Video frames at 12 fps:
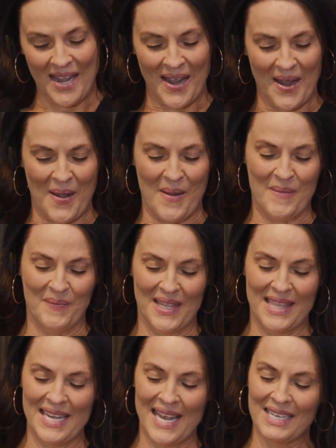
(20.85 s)

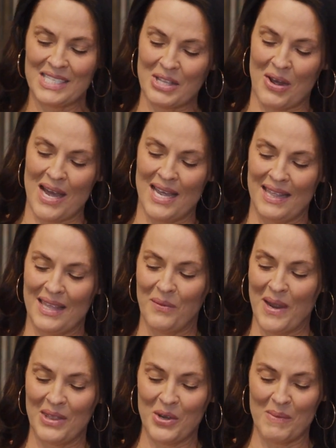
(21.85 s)
The next thought that
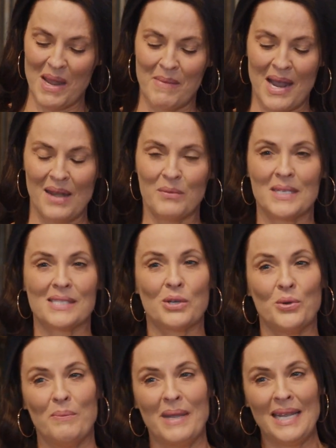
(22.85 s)
went through my mind was,
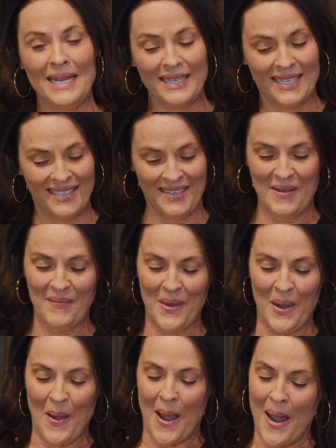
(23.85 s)
who, me?
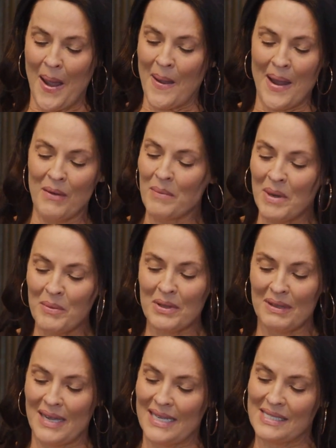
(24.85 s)
I remember
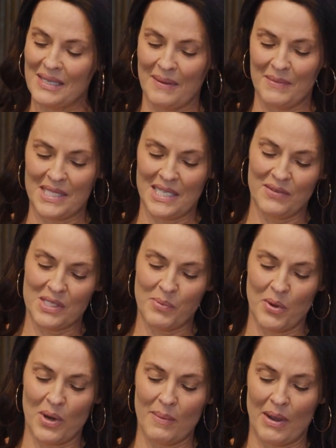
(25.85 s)
the last time Steve
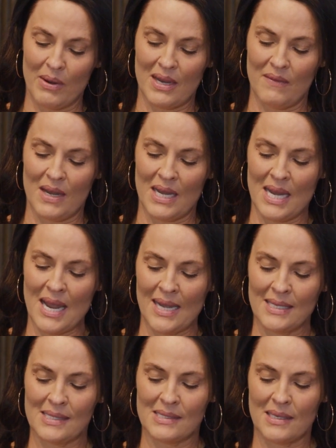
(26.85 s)
spoke about giving, he
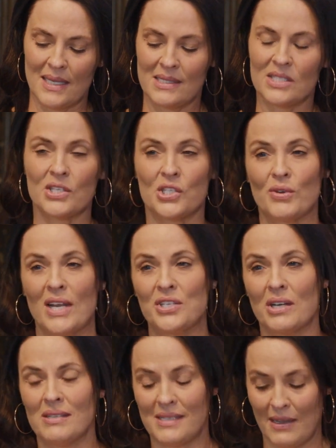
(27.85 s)
asked us to stretch
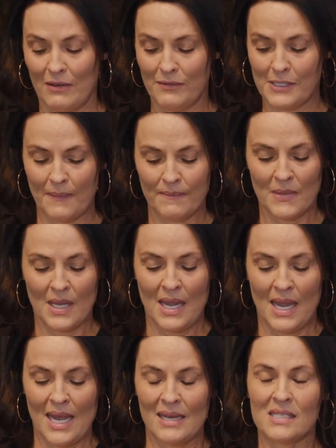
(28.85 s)
ourselves.
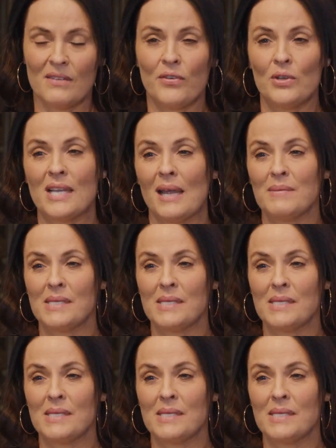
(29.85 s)
And as a full-time